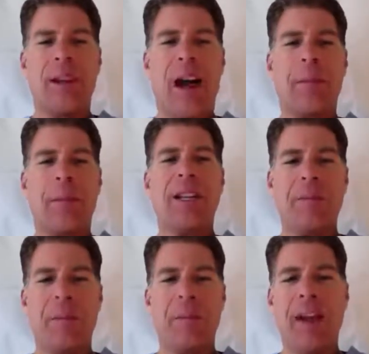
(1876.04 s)
up to
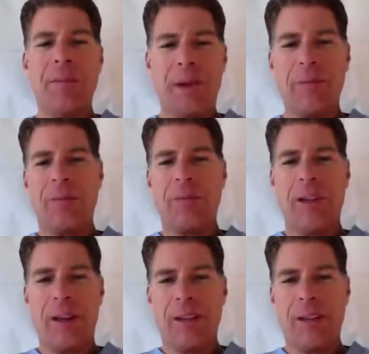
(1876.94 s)
some debate, but
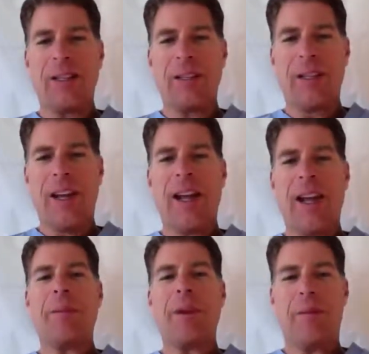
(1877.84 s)
you know, let's
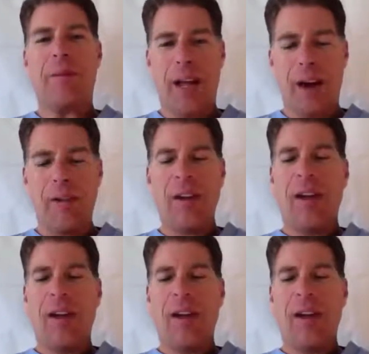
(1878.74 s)
accept it for now.